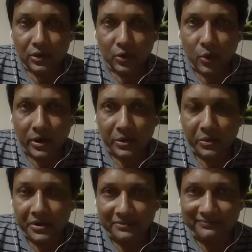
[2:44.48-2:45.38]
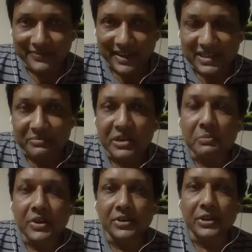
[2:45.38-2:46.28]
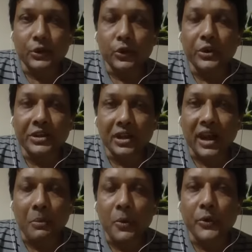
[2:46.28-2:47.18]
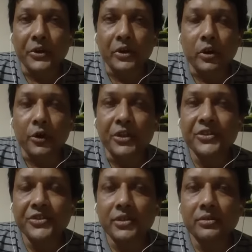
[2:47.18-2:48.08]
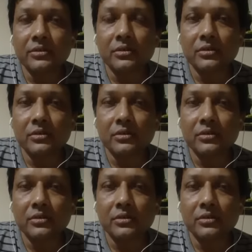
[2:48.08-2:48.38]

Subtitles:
whatever experiment they do in the laboratory condition,